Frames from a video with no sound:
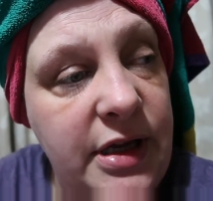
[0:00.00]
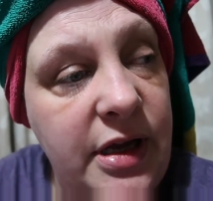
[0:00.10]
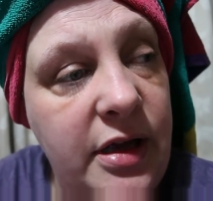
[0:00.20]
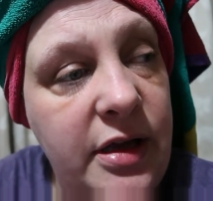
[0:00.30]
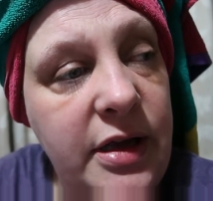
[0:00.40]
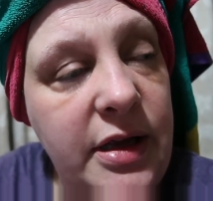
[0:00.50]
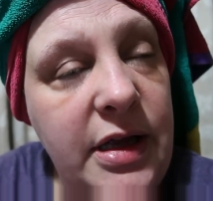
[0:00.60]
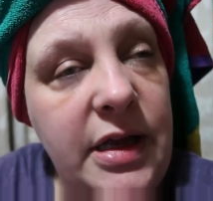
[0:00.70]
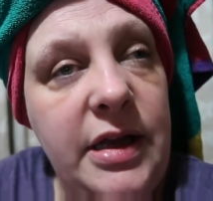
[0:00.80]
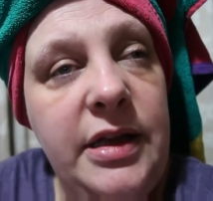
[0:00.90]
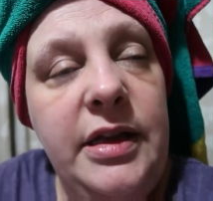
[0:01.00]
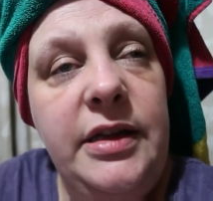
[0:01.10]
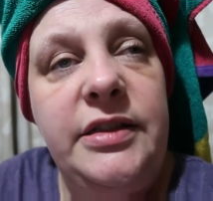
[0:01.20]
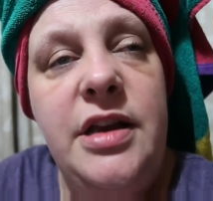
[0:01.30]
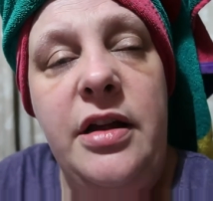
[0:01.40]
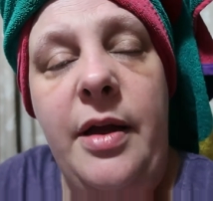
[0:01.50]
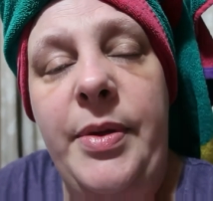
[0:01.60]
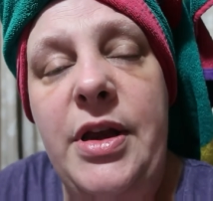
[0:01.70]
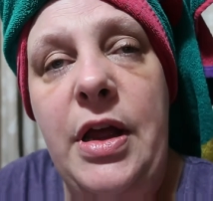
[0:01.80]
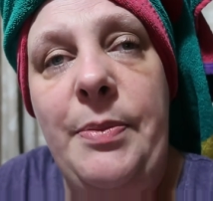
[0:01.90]
uh, snug
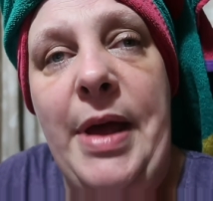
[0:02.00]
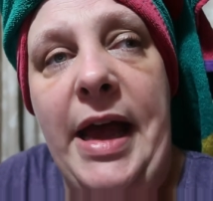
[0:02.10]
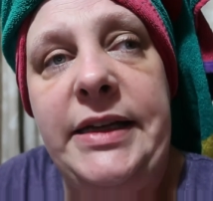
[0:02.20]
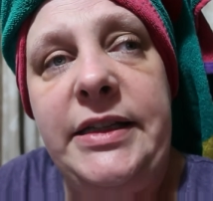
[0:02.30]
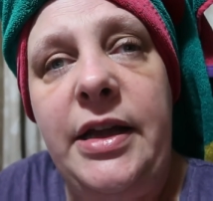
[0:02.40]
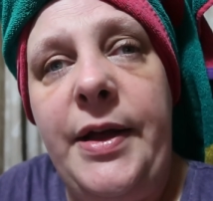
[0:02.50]
up in her bed.